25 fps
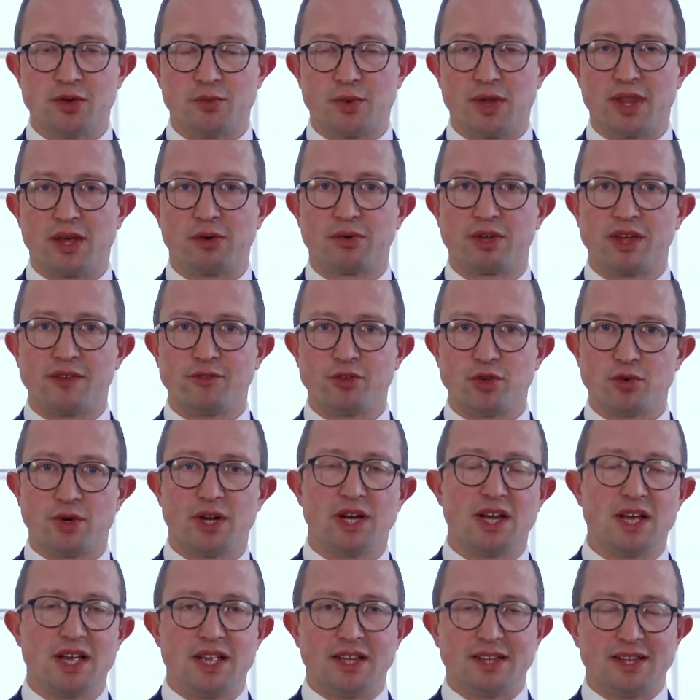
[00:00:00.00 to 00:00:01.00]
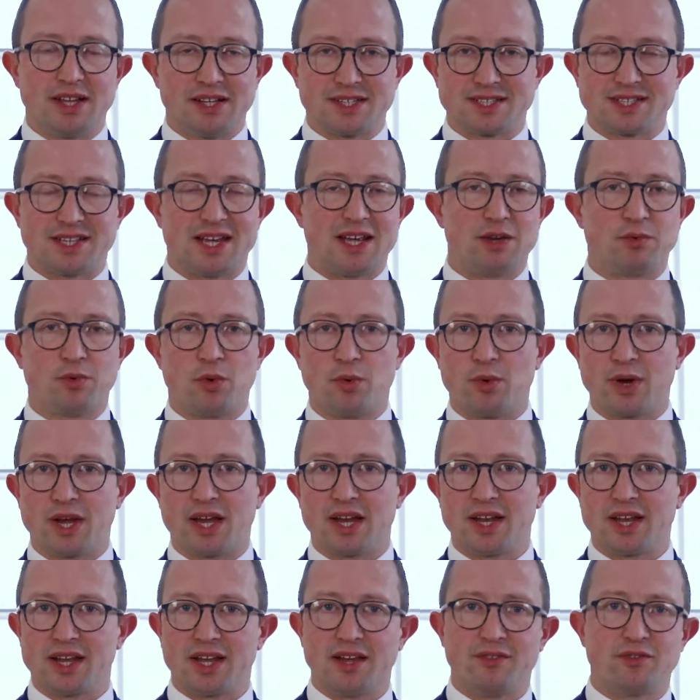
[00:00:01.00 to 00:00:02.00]
well, they'll say, well, we're going
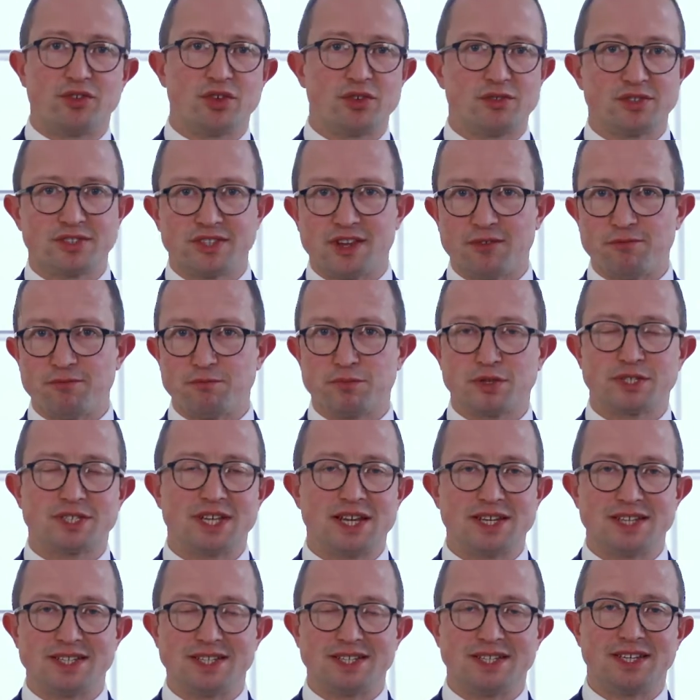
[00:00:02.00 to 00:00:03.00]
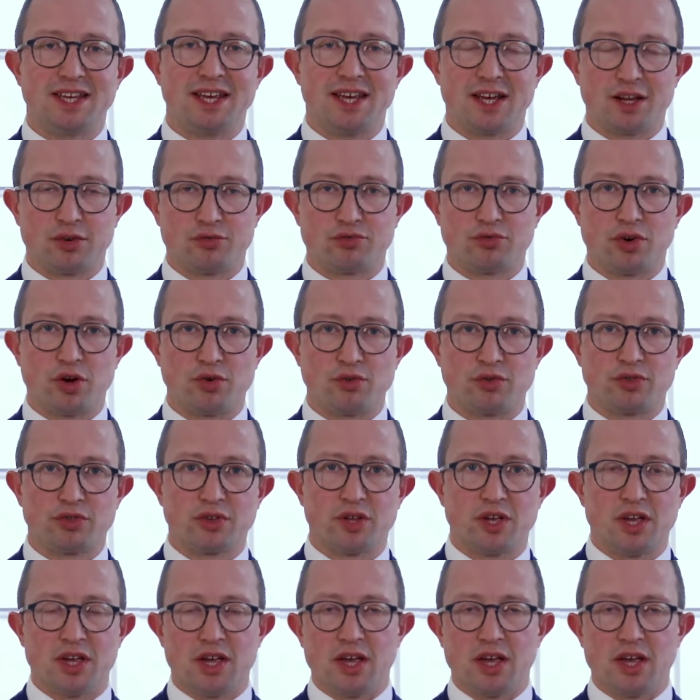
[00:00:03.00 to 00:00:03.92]
to give you 7% a year growth